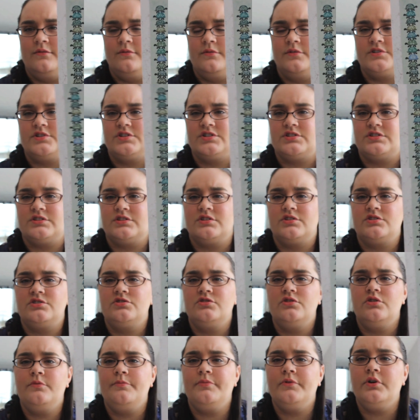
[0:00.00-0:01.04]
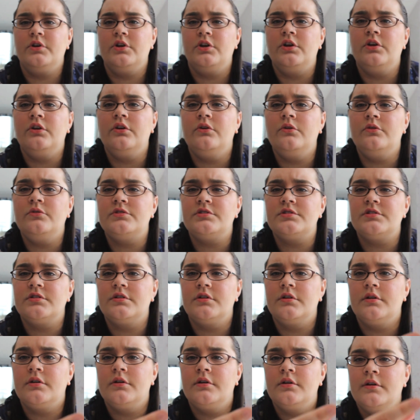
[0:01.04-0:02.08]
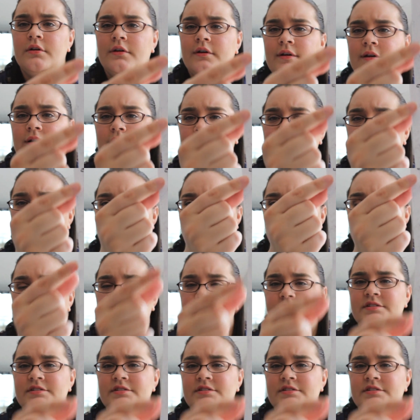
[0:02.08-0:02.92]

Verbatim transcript: which is this super cute banner